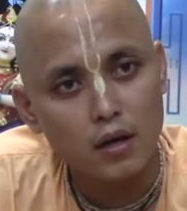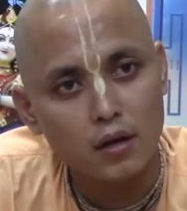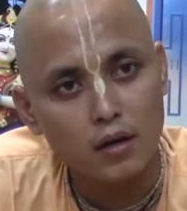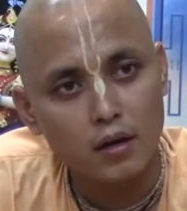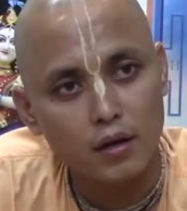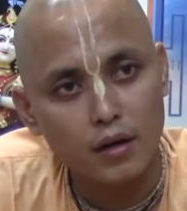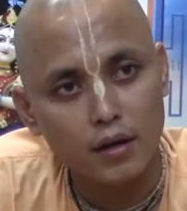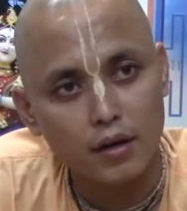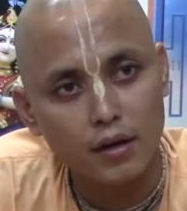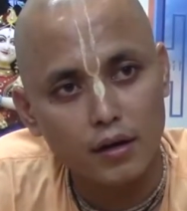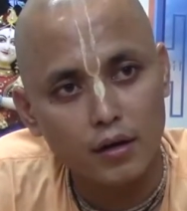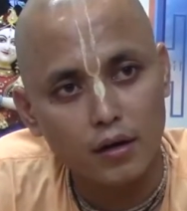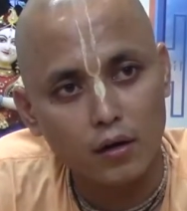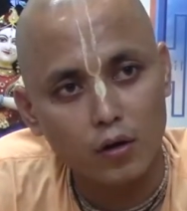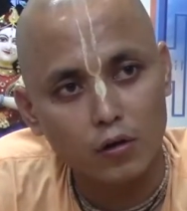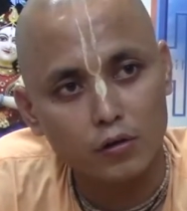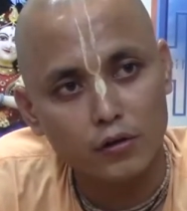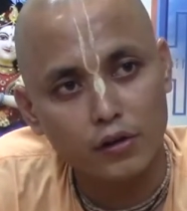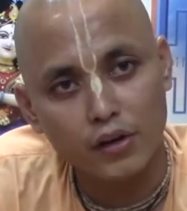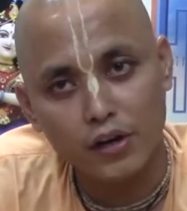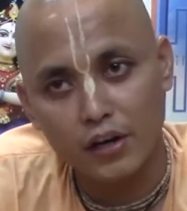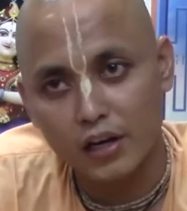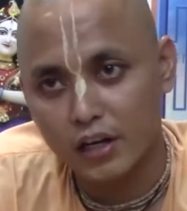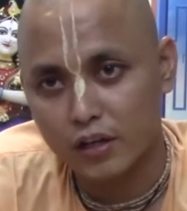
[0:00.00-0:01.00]
and all
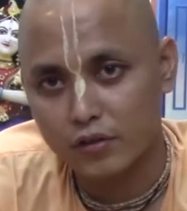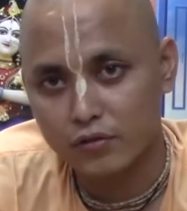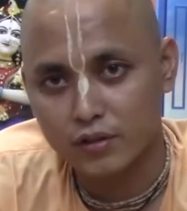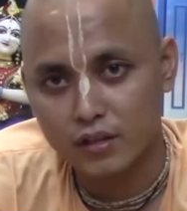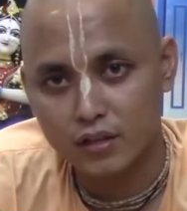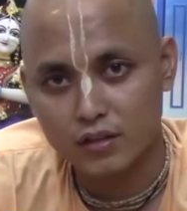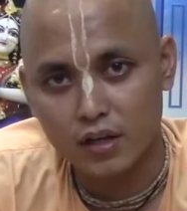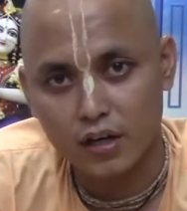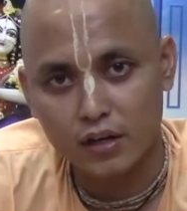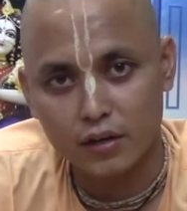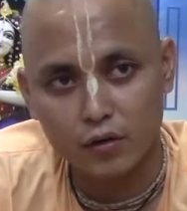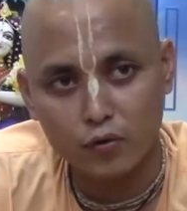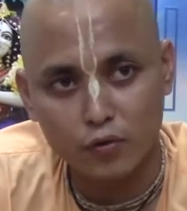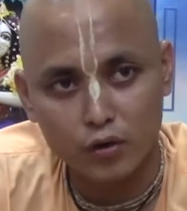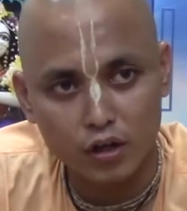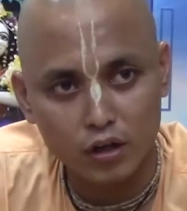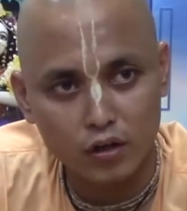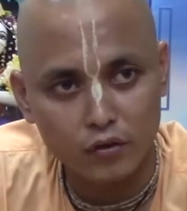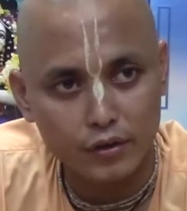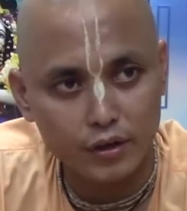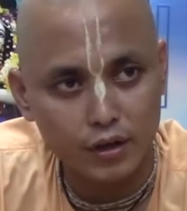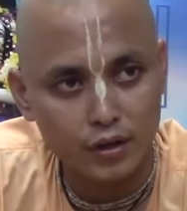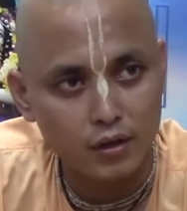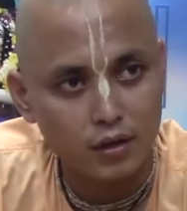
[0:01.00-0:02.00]
the relatives they started going
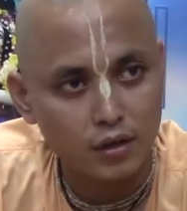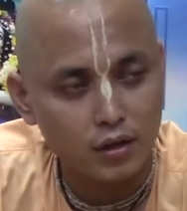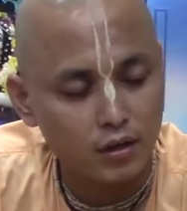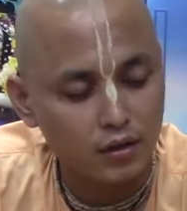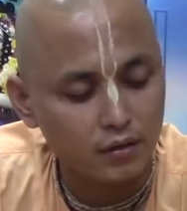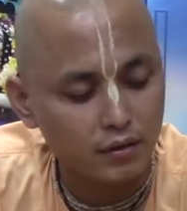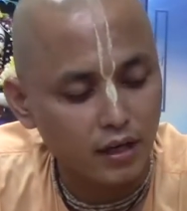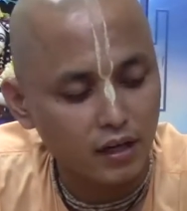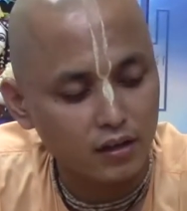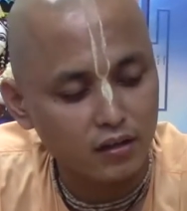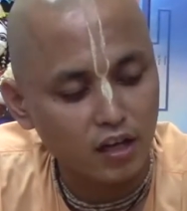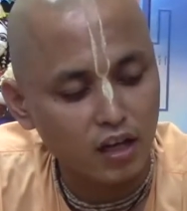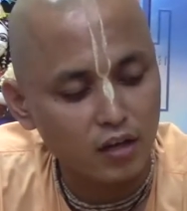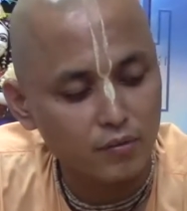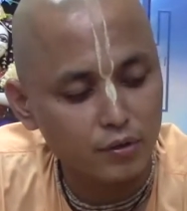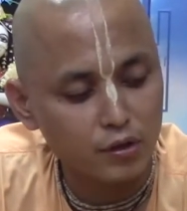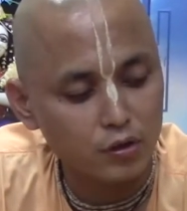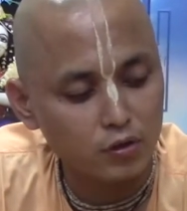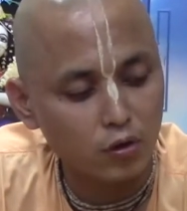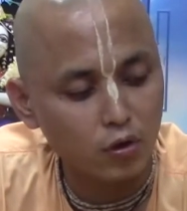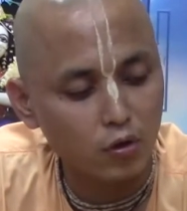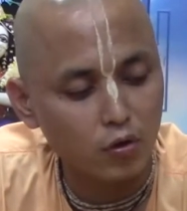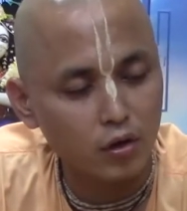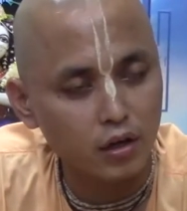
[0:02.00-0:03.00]
away, that time he
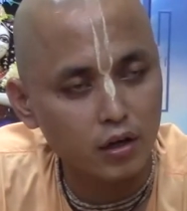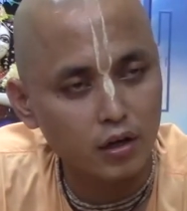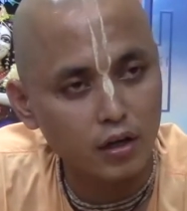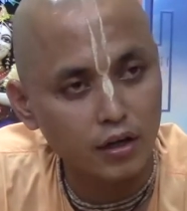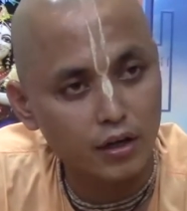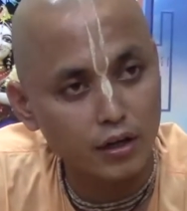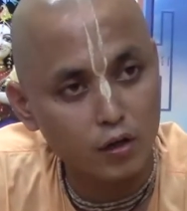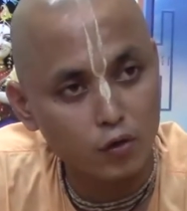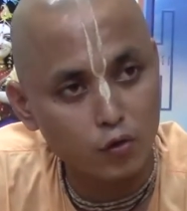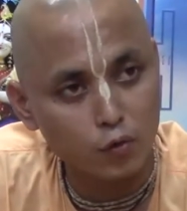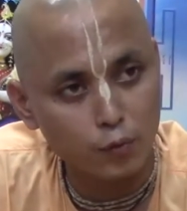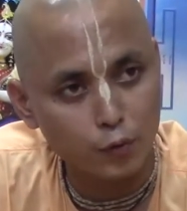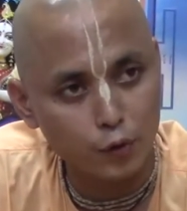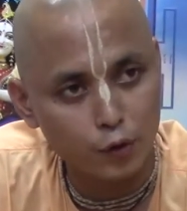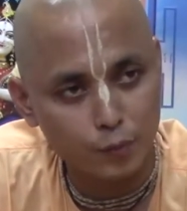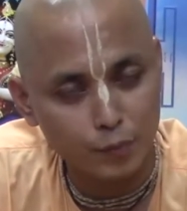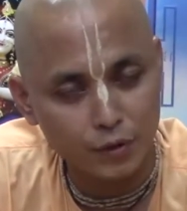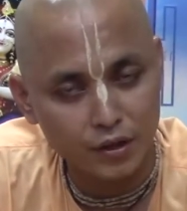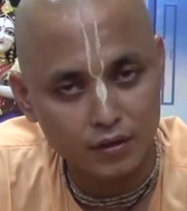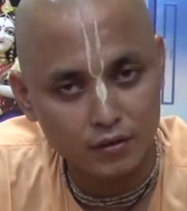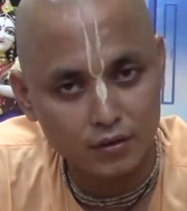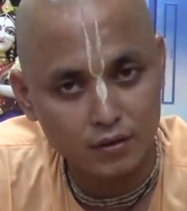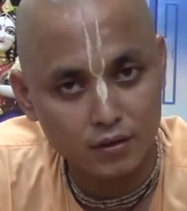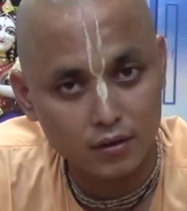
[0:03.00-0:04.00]
saw only again two
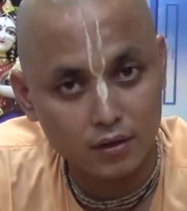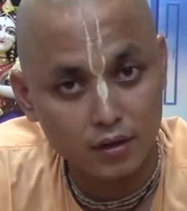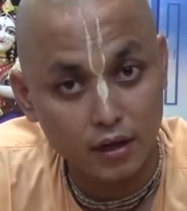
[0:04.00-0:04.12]
footprints.